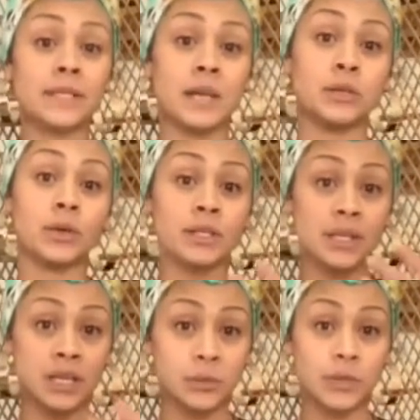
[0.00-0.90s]
that you
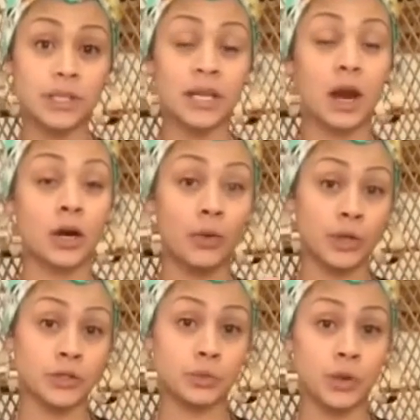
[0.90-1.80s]
continuously
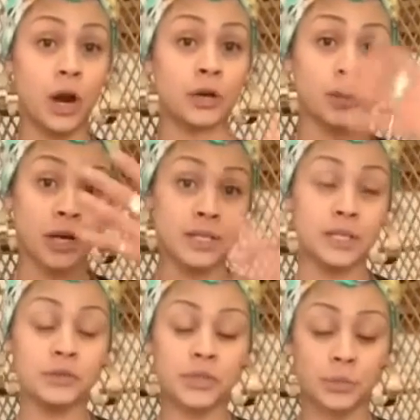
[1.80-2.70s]
are
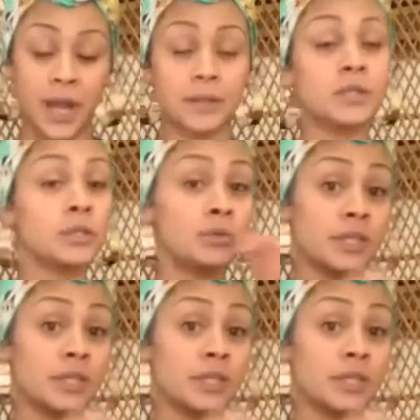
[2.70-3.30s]
continuously reacting to,